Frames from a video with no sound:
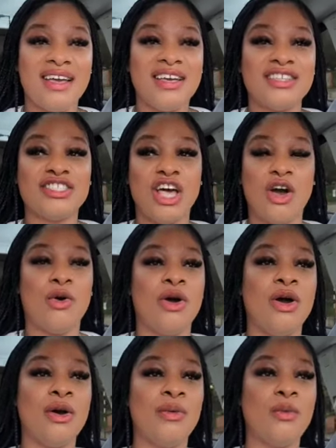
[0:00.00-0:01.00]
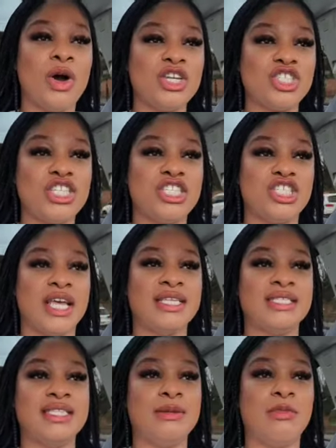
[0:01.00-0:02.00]
so what she
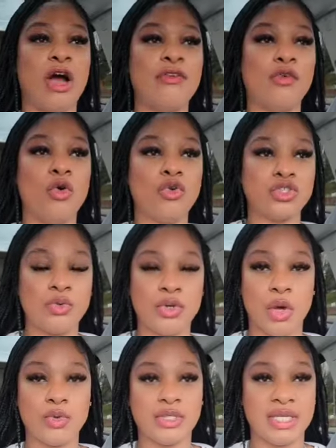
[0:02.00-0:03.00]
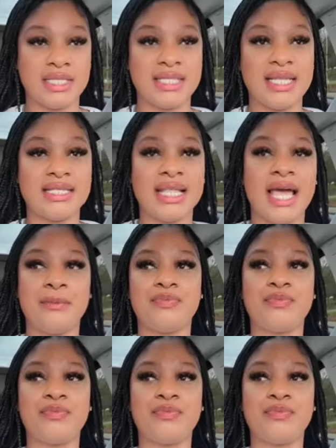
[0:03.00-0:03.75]
suggested but i've also noticed is that